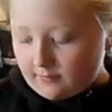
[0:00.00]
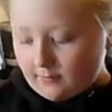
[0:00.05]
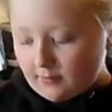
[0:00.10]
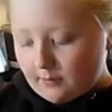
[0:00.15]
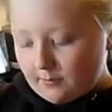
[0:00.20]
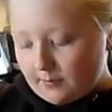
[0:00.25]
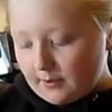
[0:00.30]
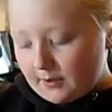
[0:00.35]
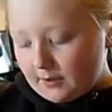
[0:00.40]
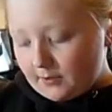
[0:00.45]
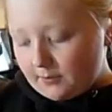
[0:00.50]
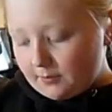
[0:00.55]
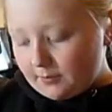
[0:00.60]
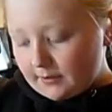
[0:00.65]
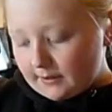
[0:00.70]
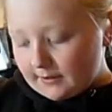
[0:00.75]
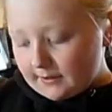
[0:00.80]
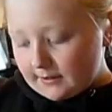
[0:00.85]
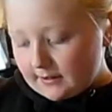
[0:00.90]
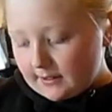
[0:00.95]
for a better
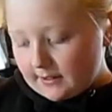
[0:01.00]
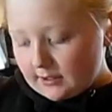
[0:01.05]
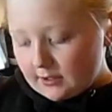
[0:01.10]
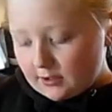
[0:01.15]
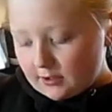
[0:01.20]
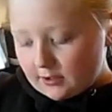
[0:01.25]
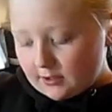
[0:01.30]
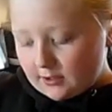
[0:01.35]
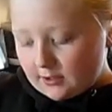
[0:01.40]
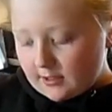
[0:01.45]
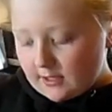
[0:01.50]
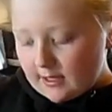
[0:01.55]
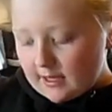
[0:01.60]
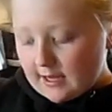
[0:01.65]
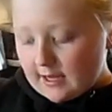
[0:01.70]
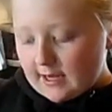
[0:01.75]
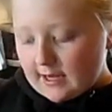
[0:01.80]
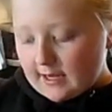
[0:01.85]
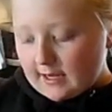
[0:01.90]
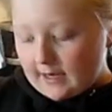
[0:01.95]
presentation.
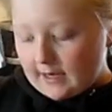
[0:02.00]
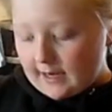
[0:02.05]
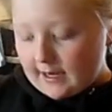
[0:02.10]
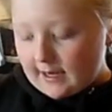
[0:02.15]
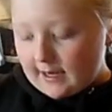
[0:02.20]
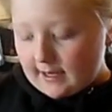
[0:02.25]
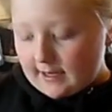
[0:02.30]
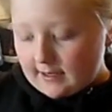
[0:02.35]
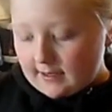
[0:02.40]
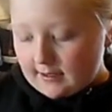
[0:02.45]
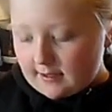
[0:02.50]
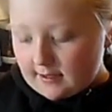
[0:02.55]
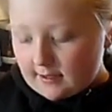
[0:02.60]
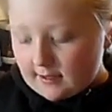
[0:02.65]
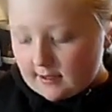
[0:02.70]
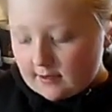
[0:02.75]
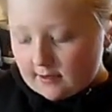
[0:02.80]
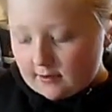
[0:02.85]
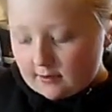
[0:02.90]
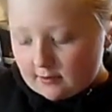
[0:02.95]
And I
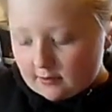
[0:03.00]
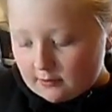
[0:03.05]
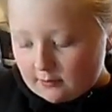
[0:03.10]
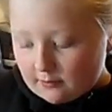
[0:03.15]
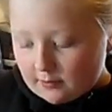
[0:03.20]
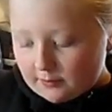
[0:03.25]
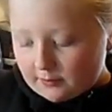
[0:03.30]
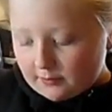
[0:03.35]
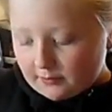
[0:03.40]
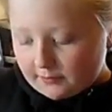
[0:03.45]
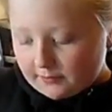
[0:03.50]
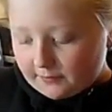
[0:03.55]
would